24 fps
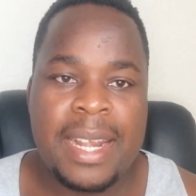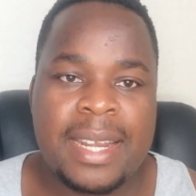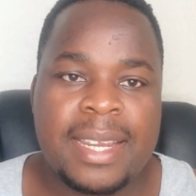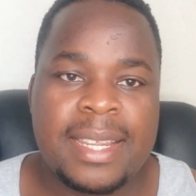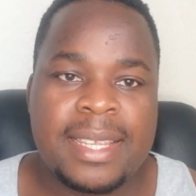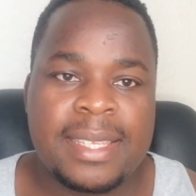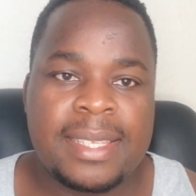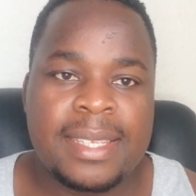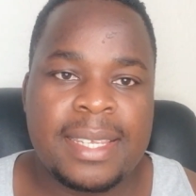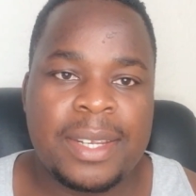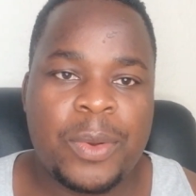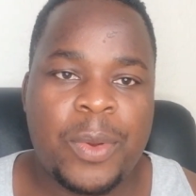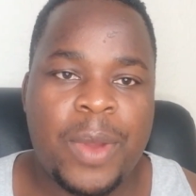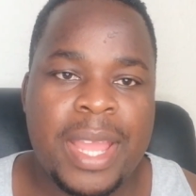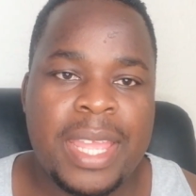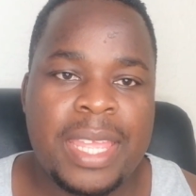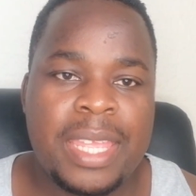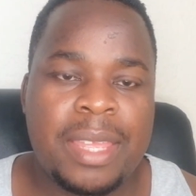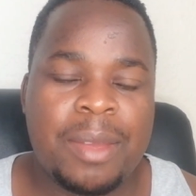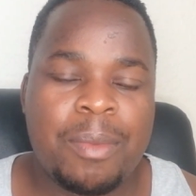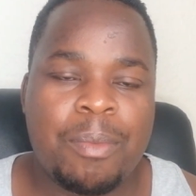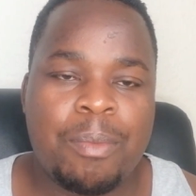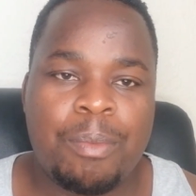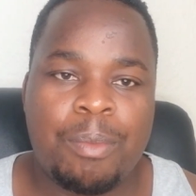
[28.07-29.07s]
reason
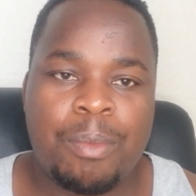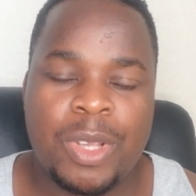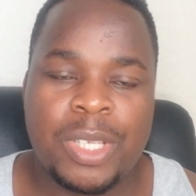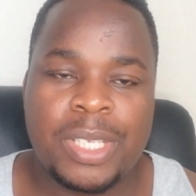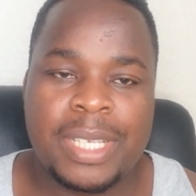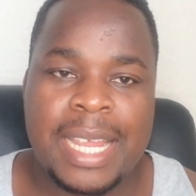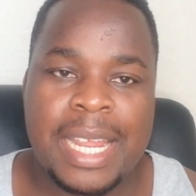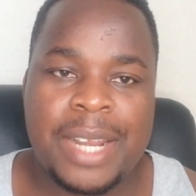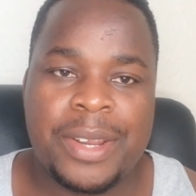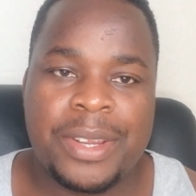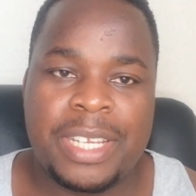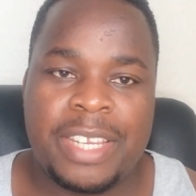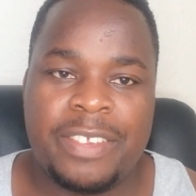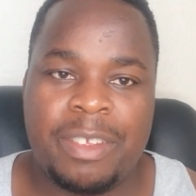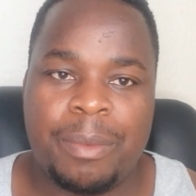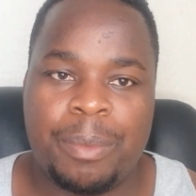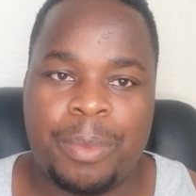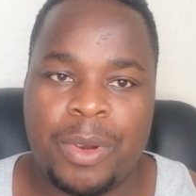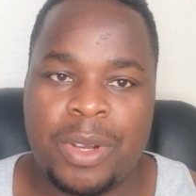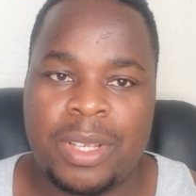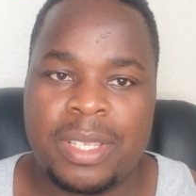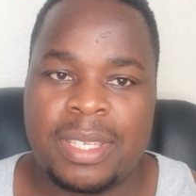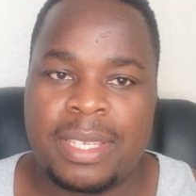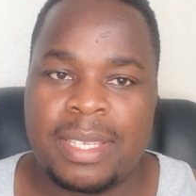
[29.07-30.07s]
why most Android TV
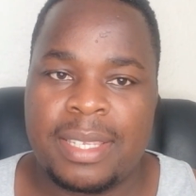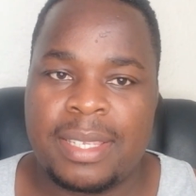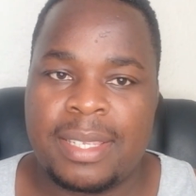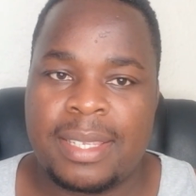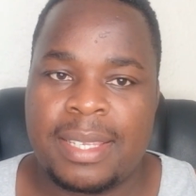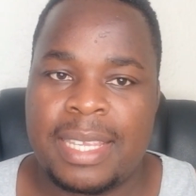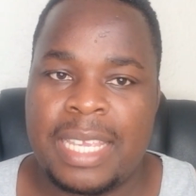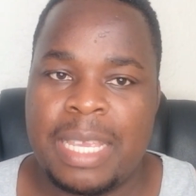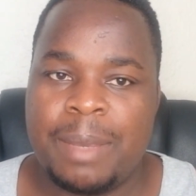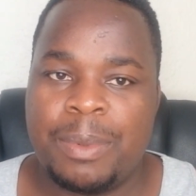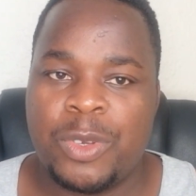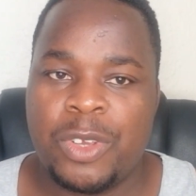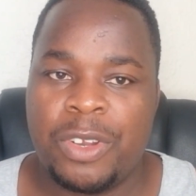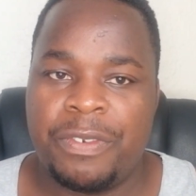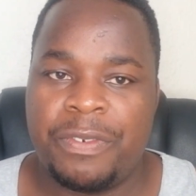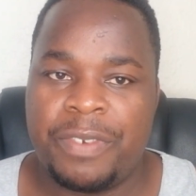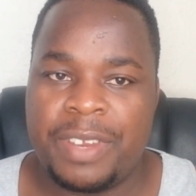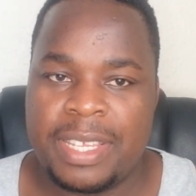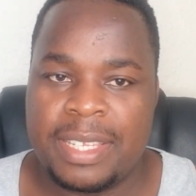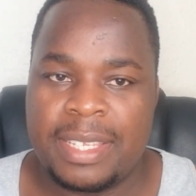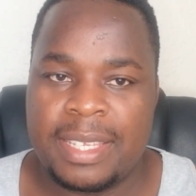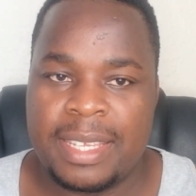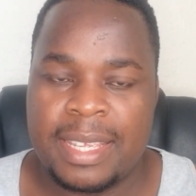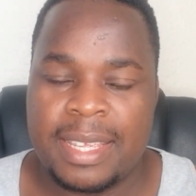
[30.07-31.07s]
boxes keeps on
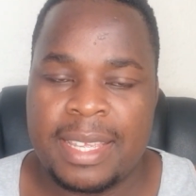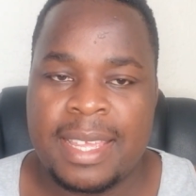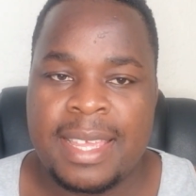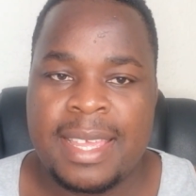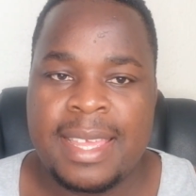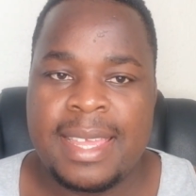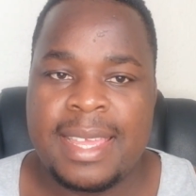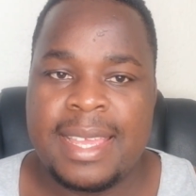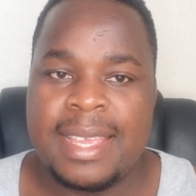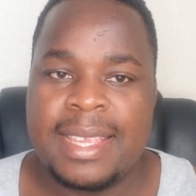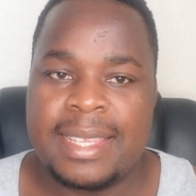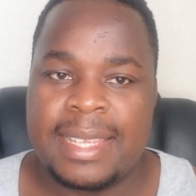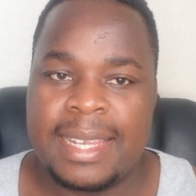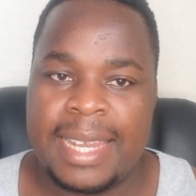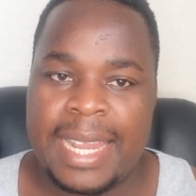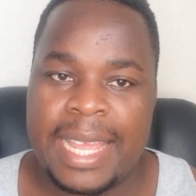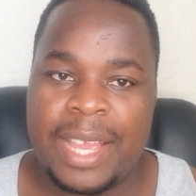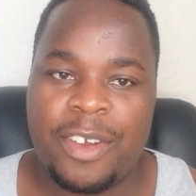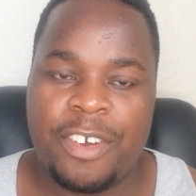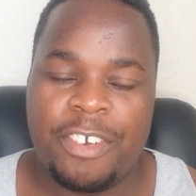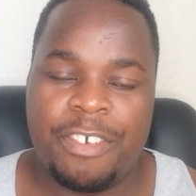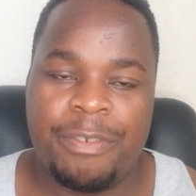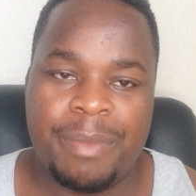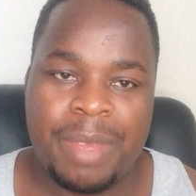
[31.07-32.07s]
freezing is lack
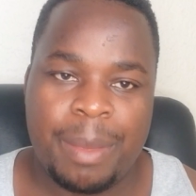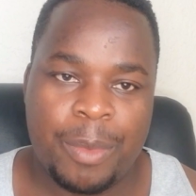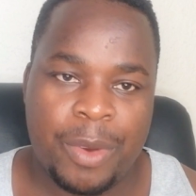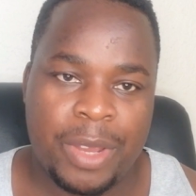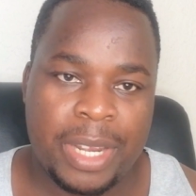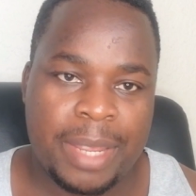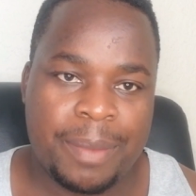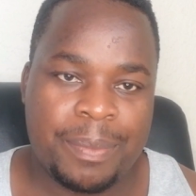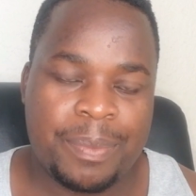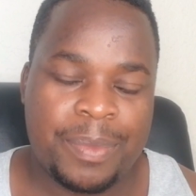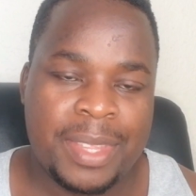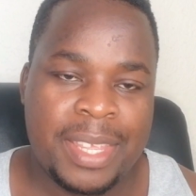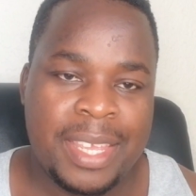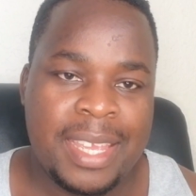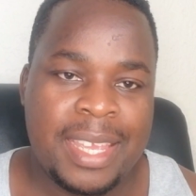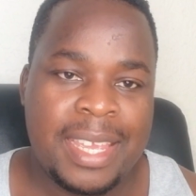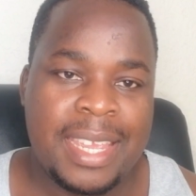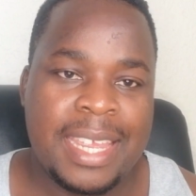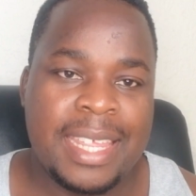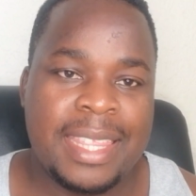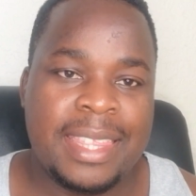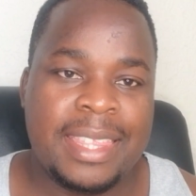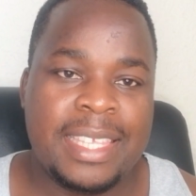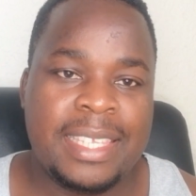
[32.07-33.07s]
of memory,
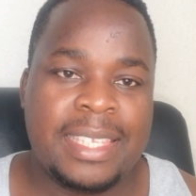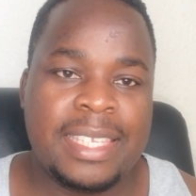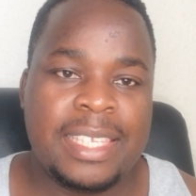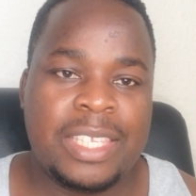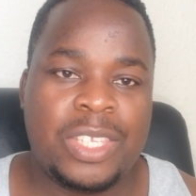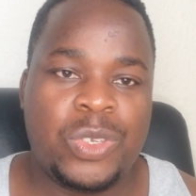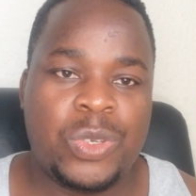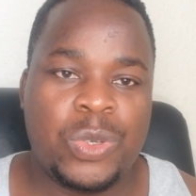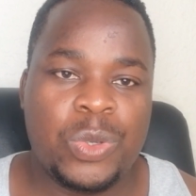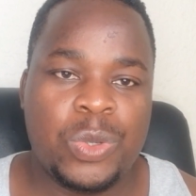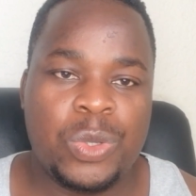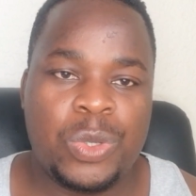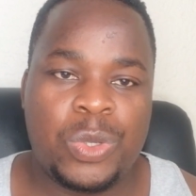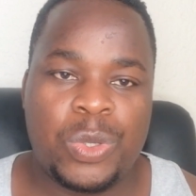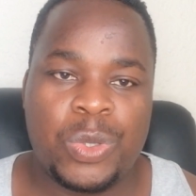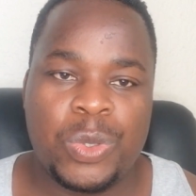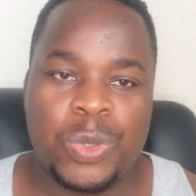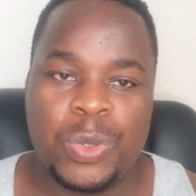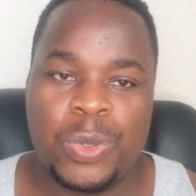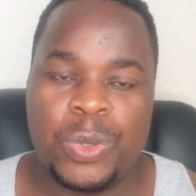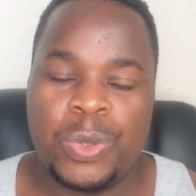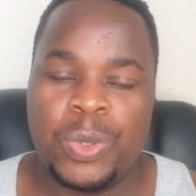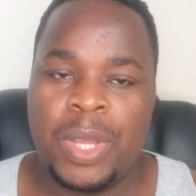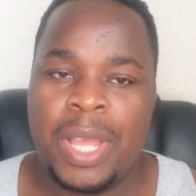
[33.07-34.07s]
and this is due
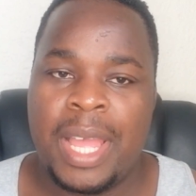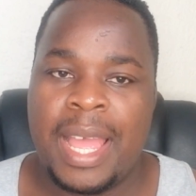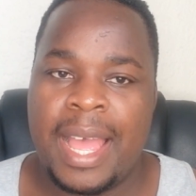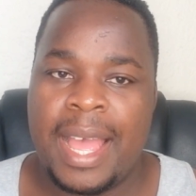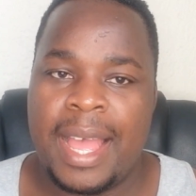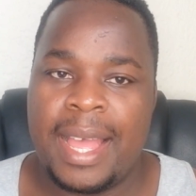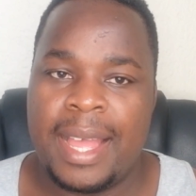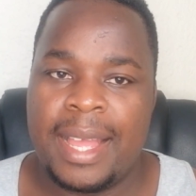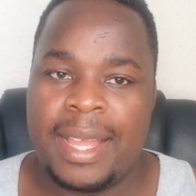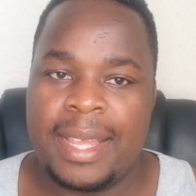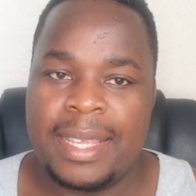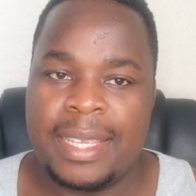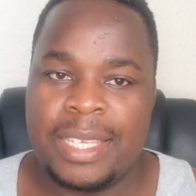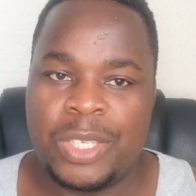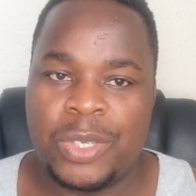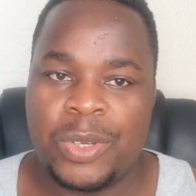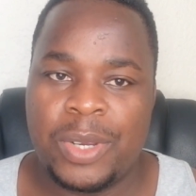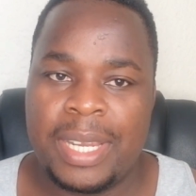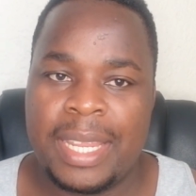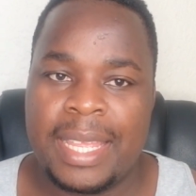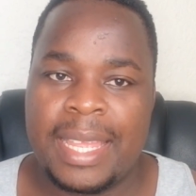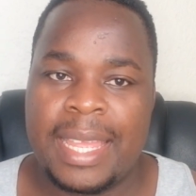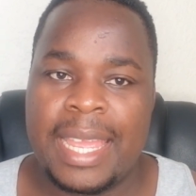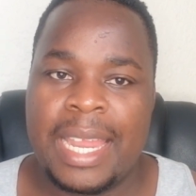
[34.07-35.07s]
to
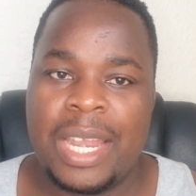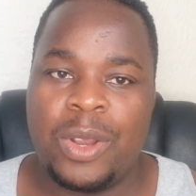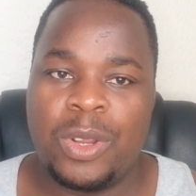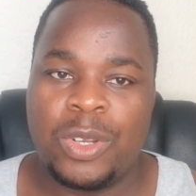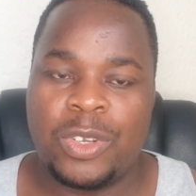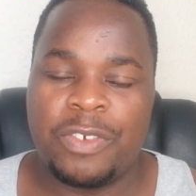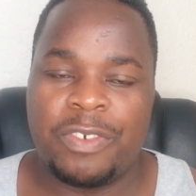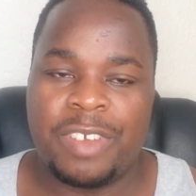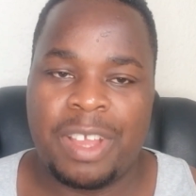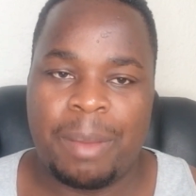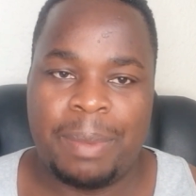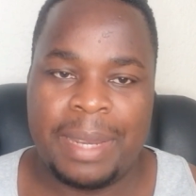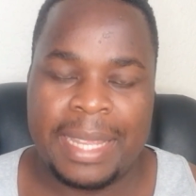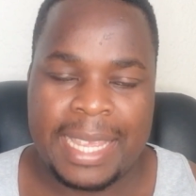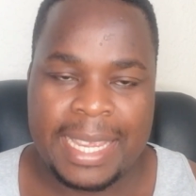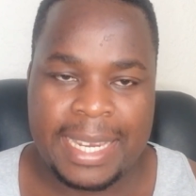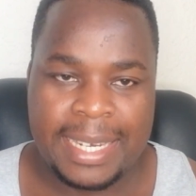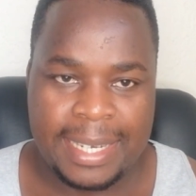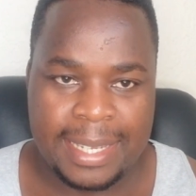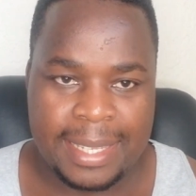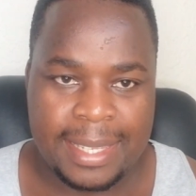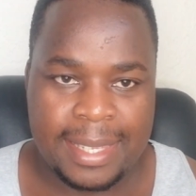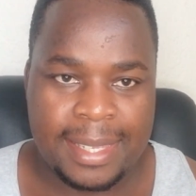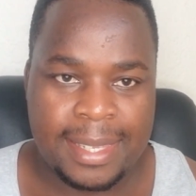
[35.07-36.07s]
installing a lot of
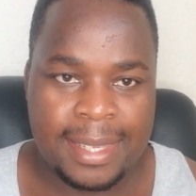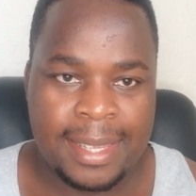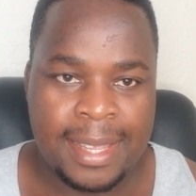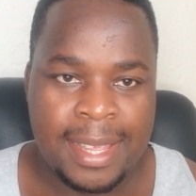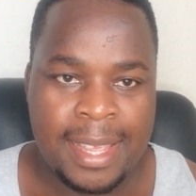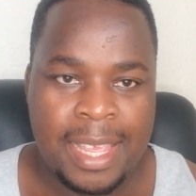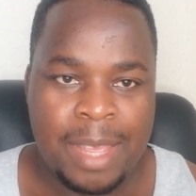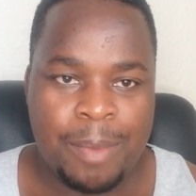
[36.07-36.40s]
applications.